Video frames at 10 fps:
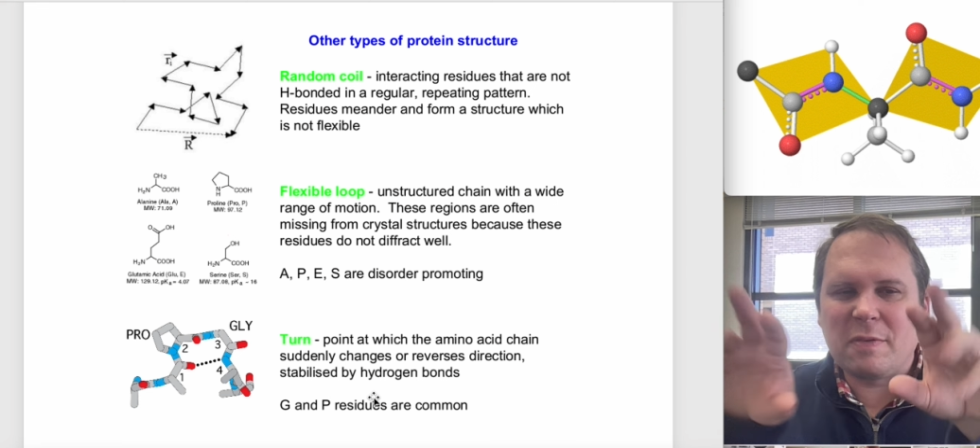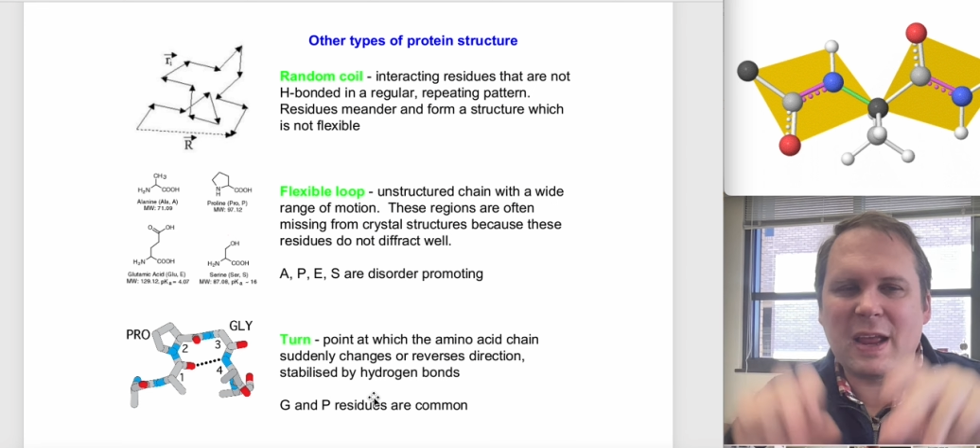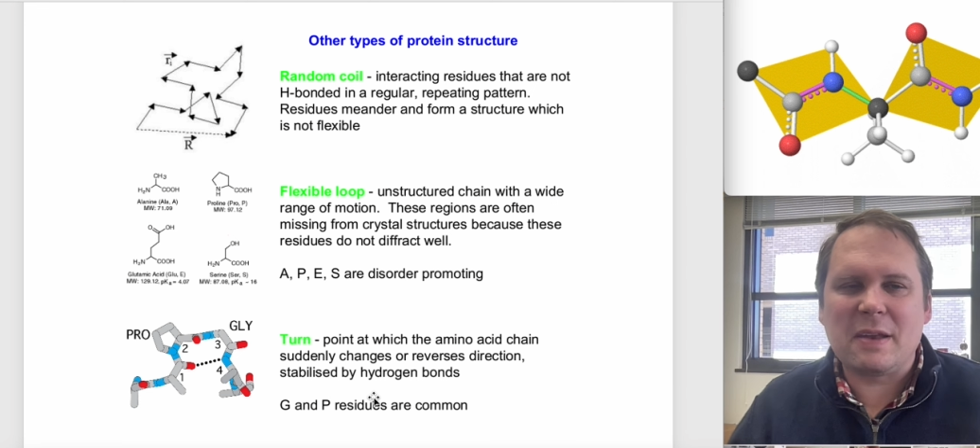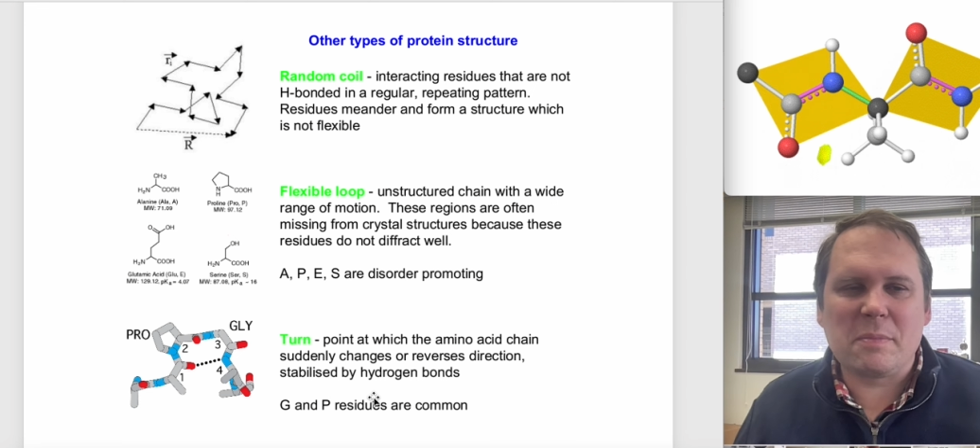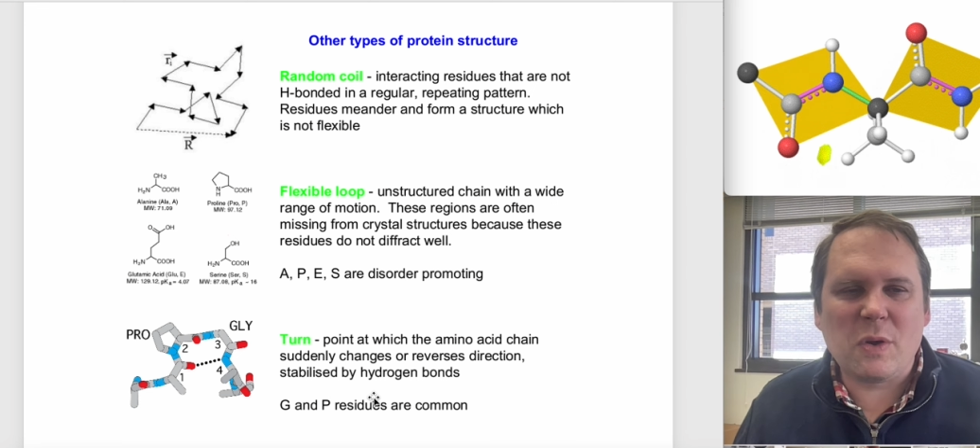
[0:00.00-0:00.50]

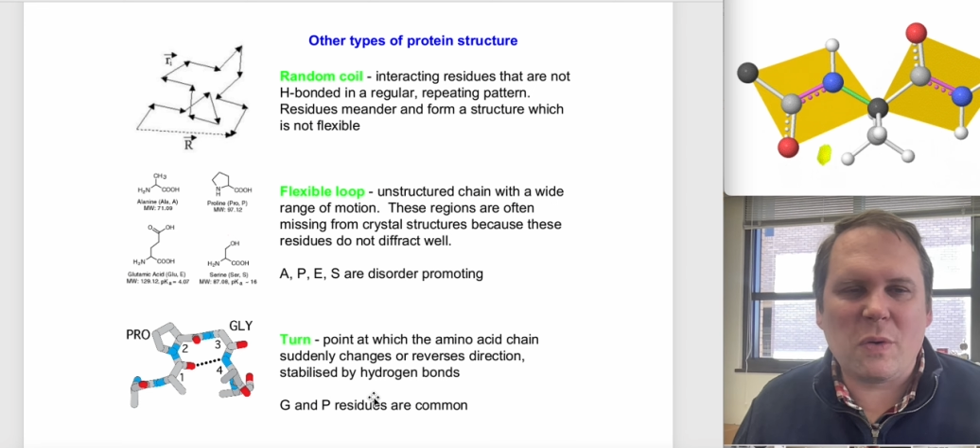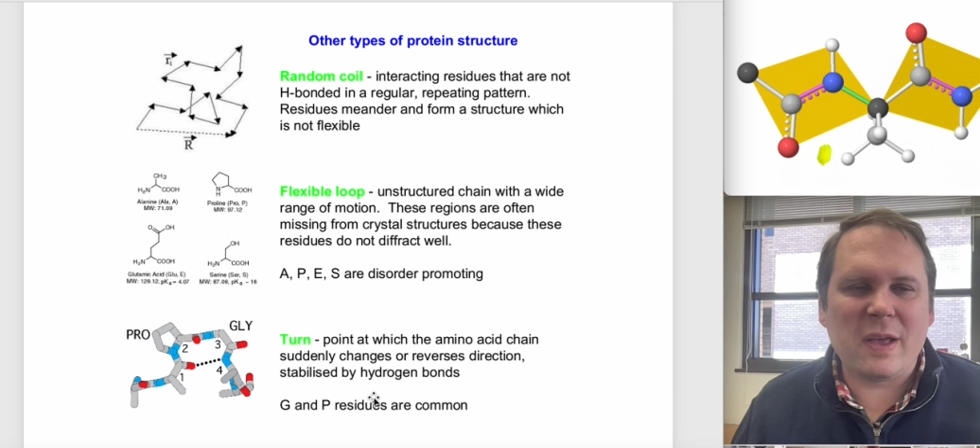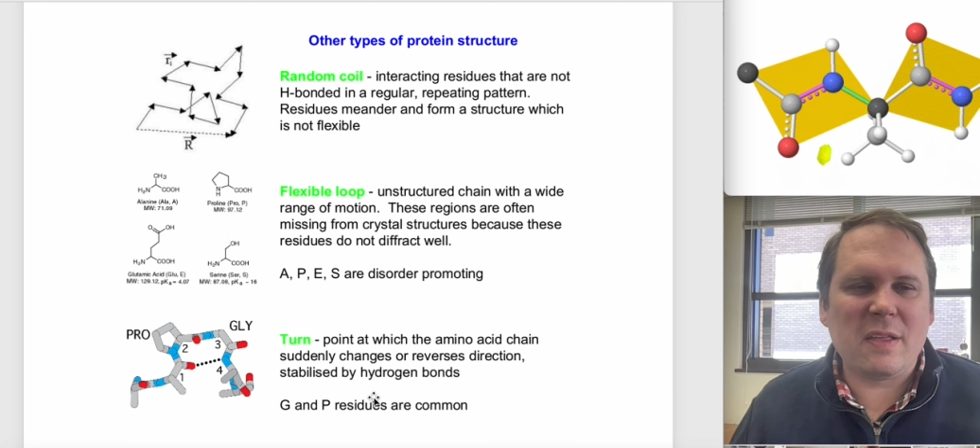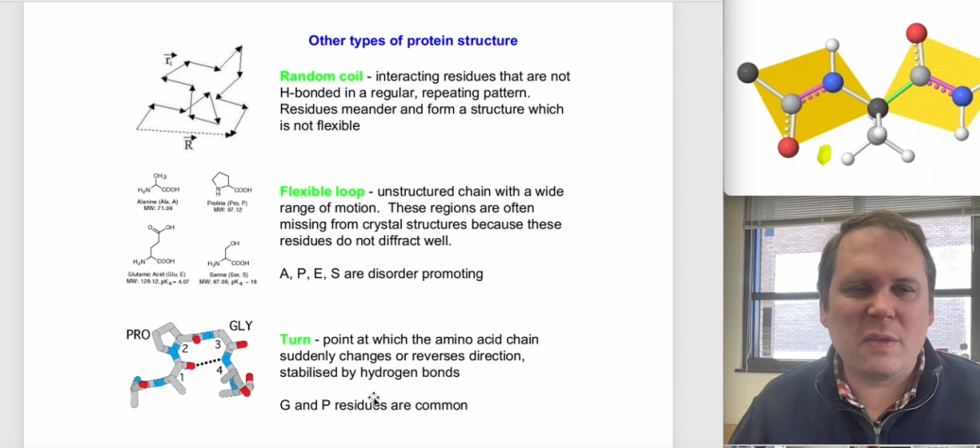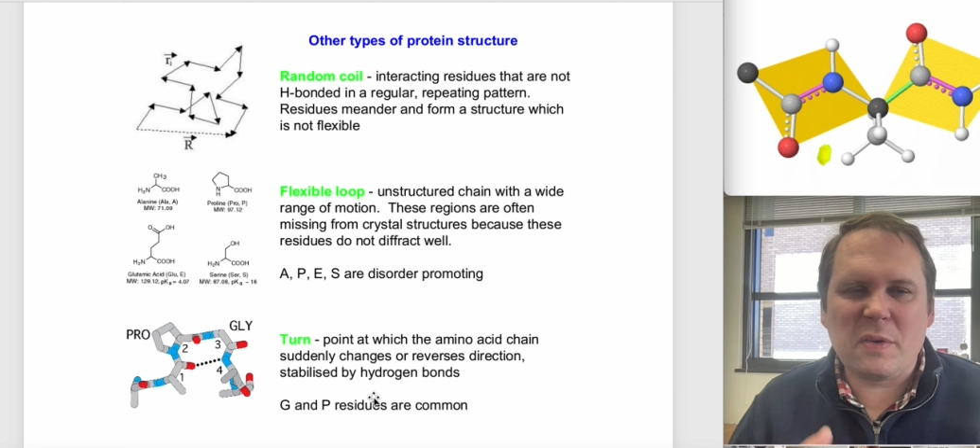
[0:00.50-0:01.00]
random
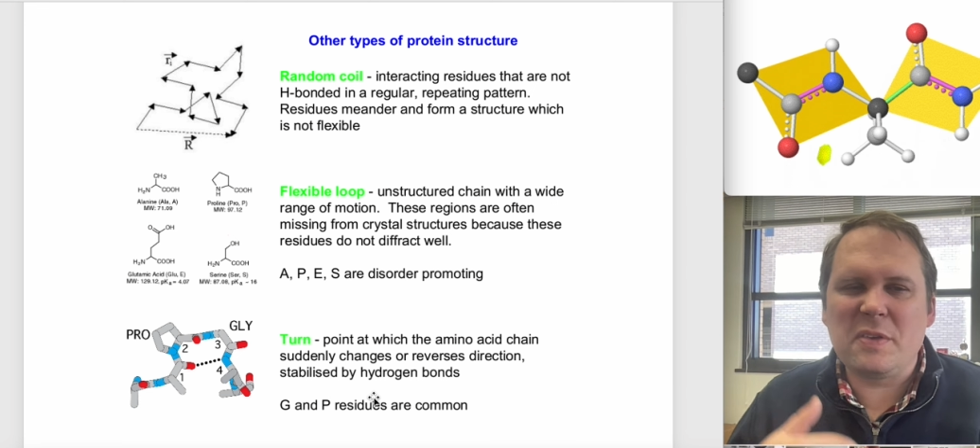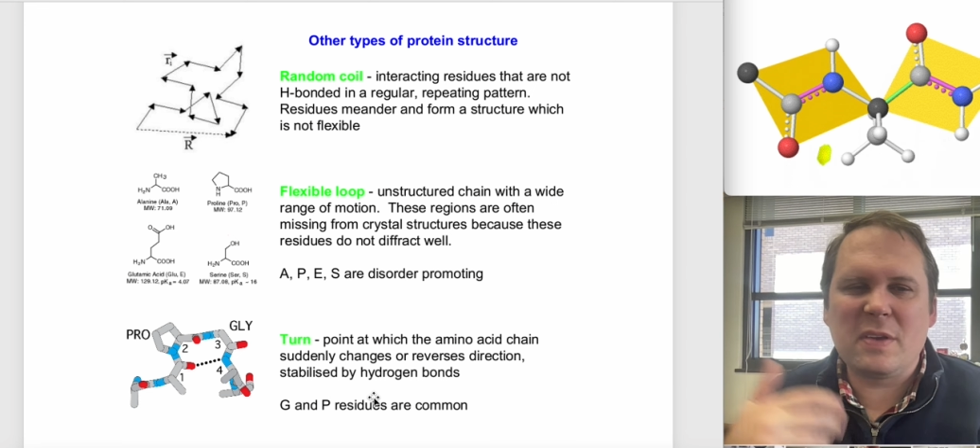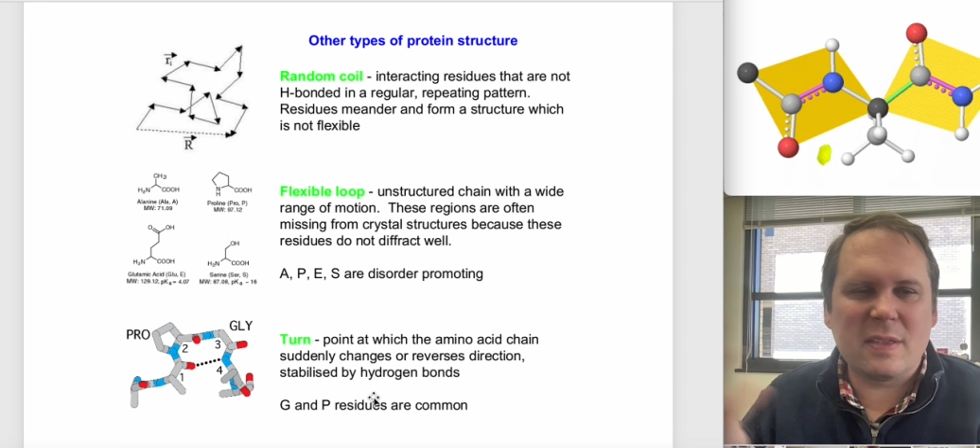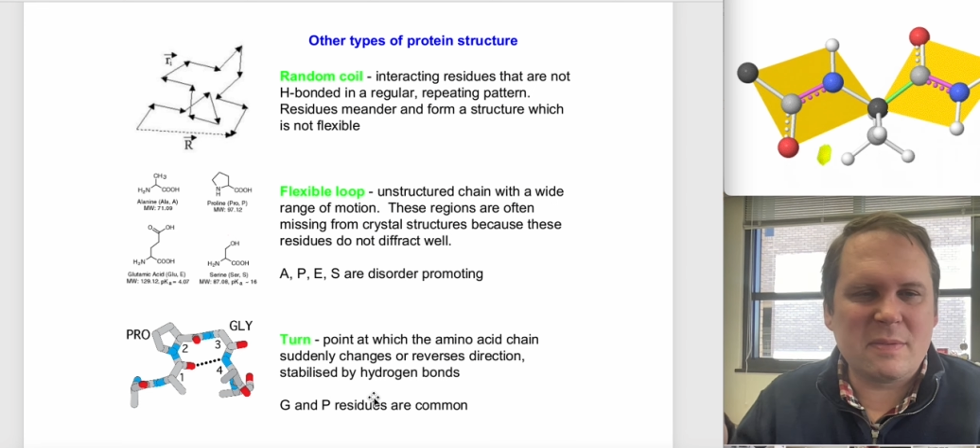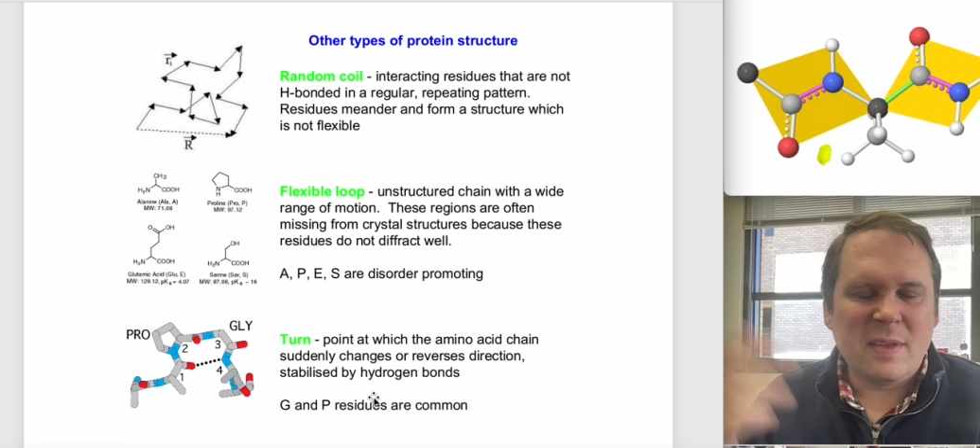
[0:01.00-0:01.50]
coil, or you
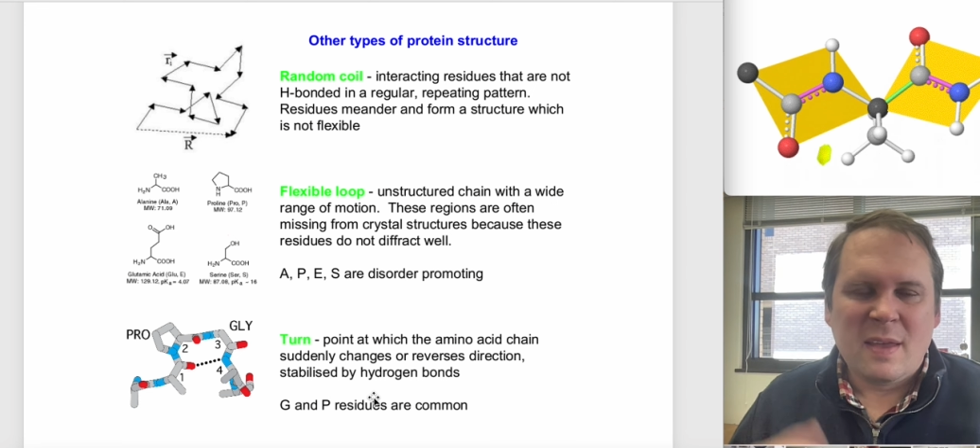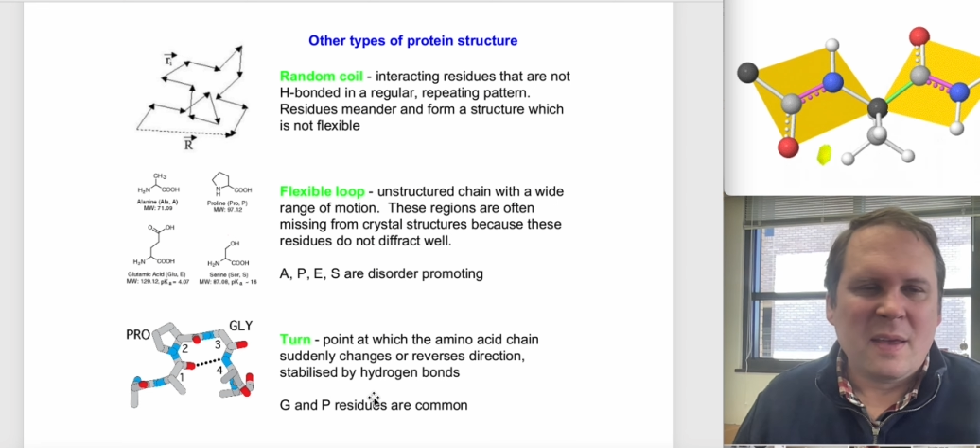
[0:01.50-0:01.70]
can